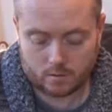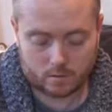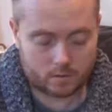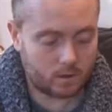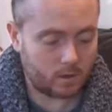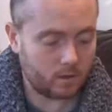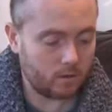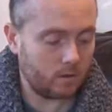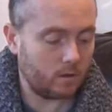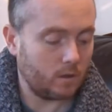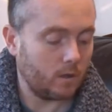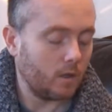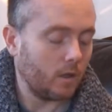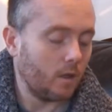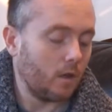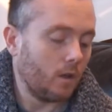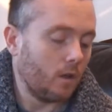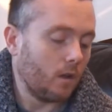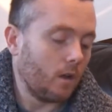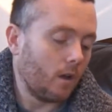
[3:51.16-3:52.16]
Okay.
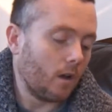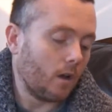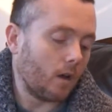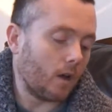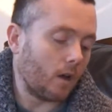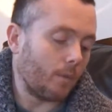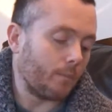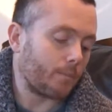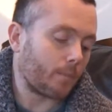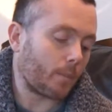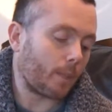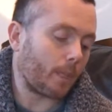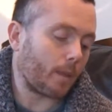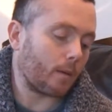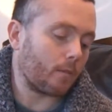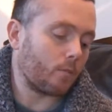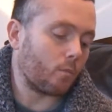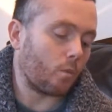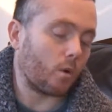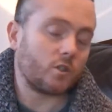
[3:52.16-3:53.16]
Um,
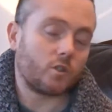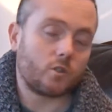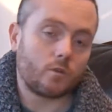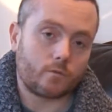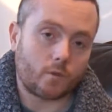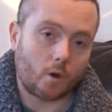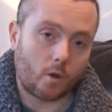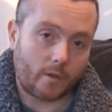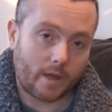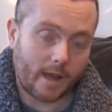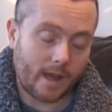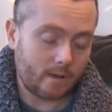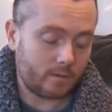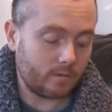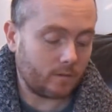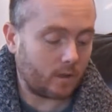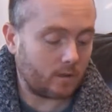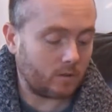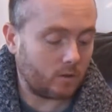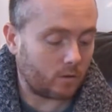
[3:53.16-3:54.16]
once you've got that,
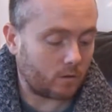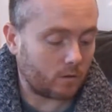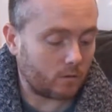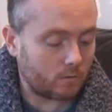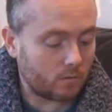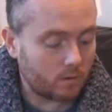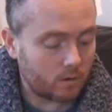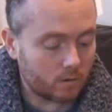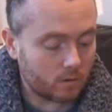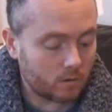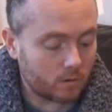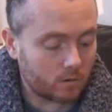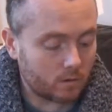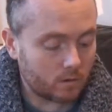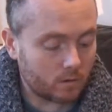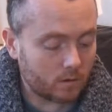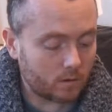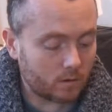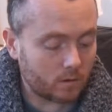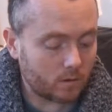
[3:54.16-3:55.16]
and you
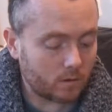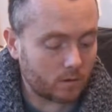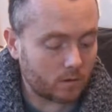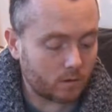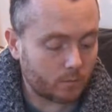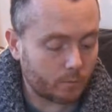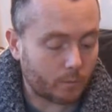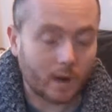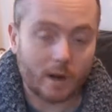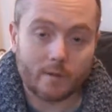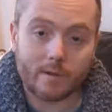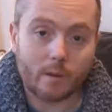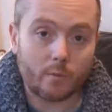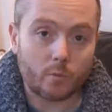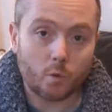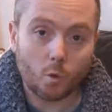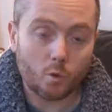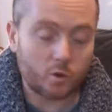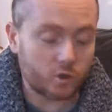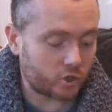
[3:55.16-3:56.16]
can play around
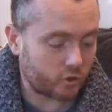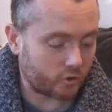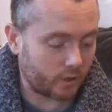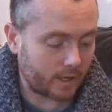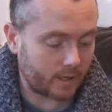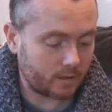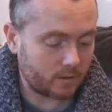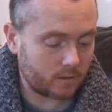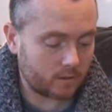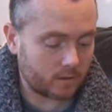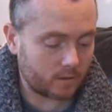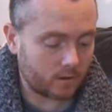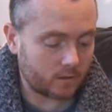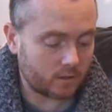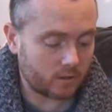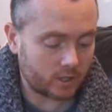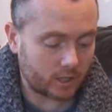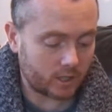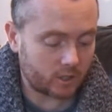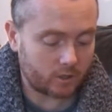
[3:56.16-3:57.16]
with all the strings, I
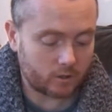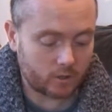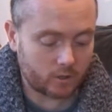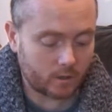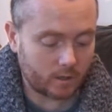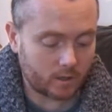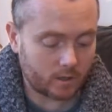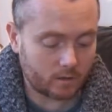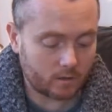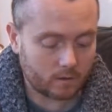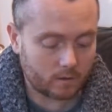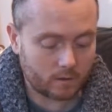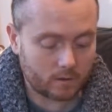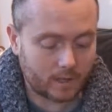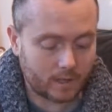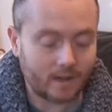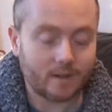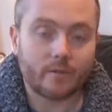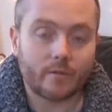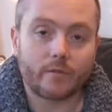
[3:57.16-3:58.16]
suggest you do it,
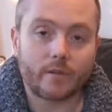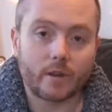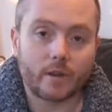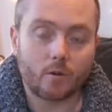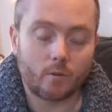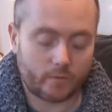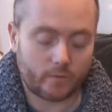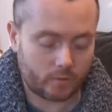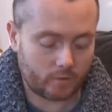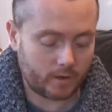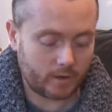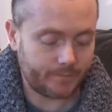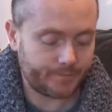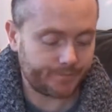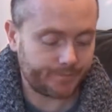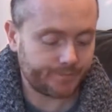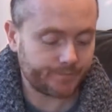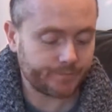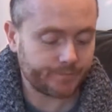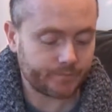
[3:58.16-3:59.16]
get a feel for
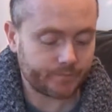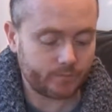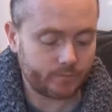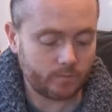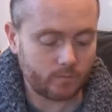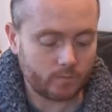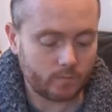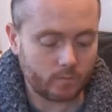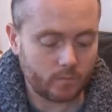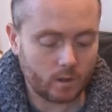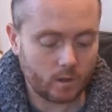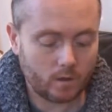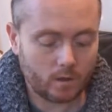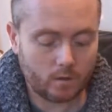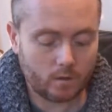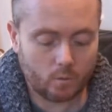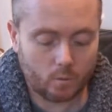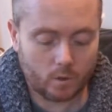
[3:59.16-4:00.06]
it,